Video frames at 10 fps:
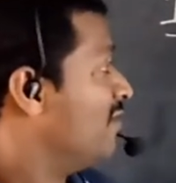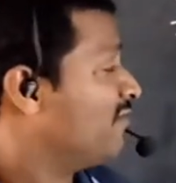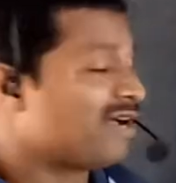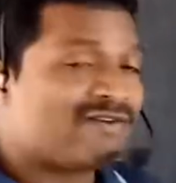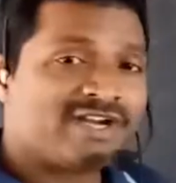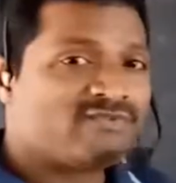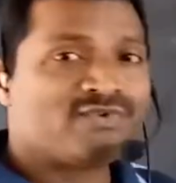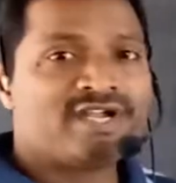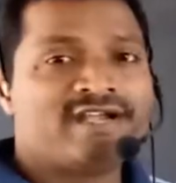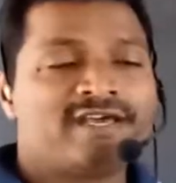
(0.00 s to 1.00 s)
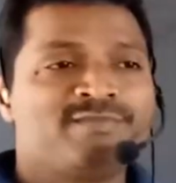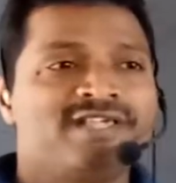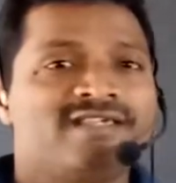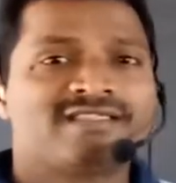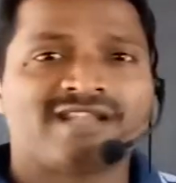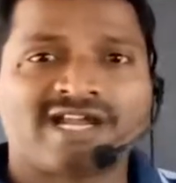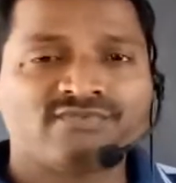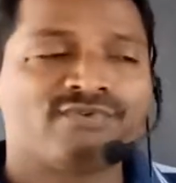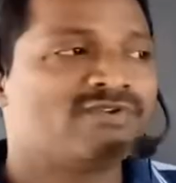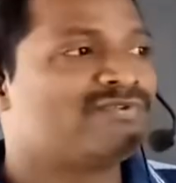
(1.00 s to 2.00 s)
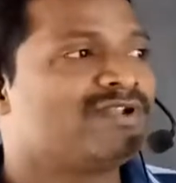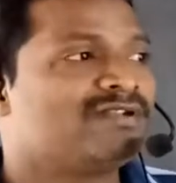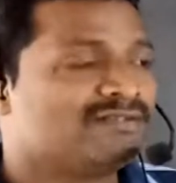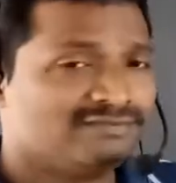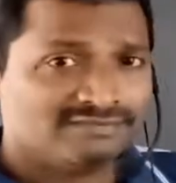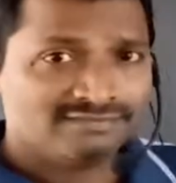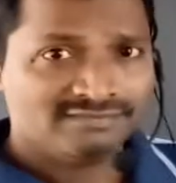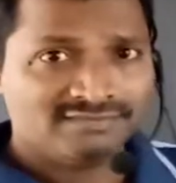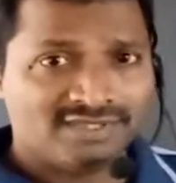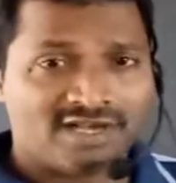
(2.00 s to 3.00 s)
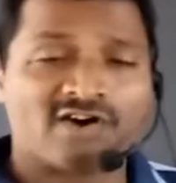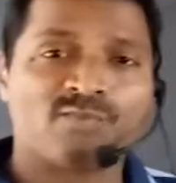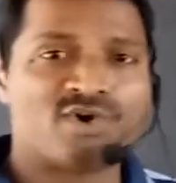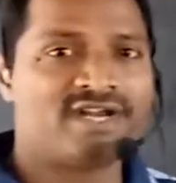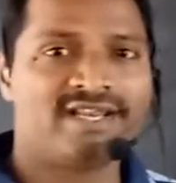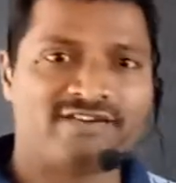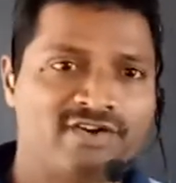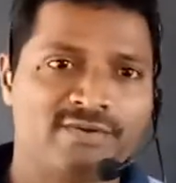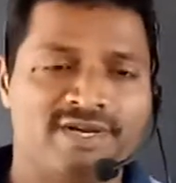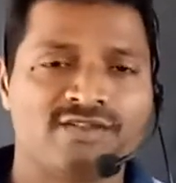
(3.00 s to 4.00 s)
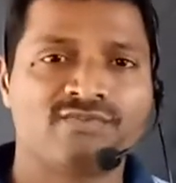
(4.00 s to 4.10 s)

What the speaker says: favorite food item is not fulfill our body requirements.